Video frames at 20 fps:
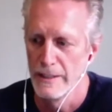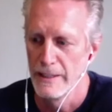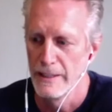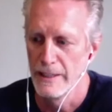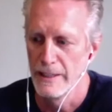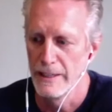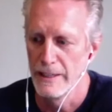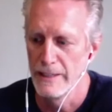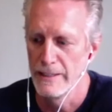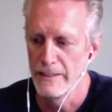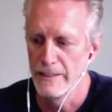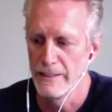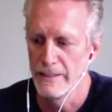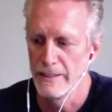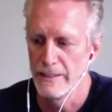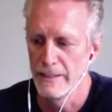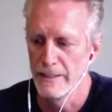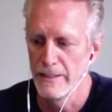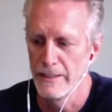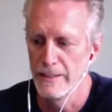and
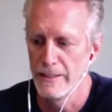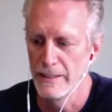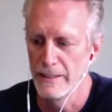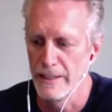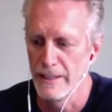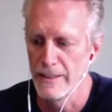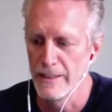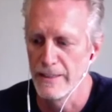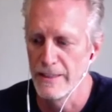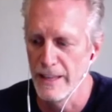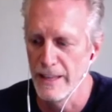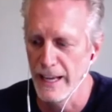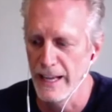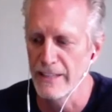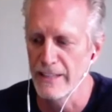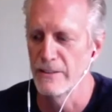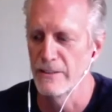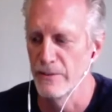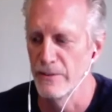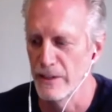uh, and
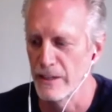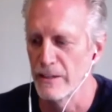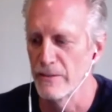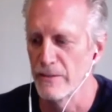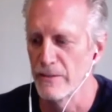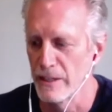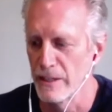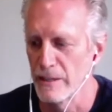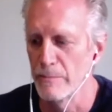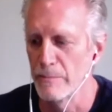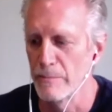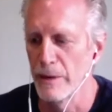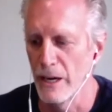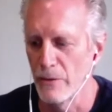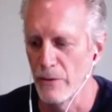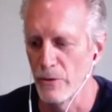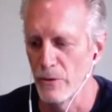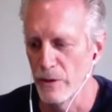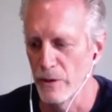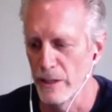that's a very very
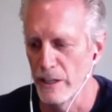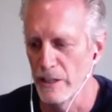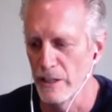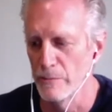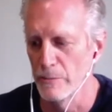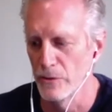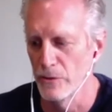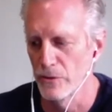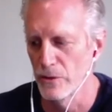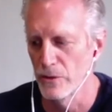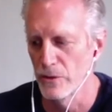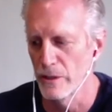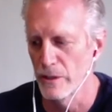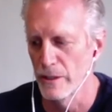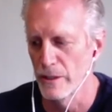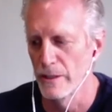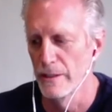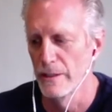powerful relatable story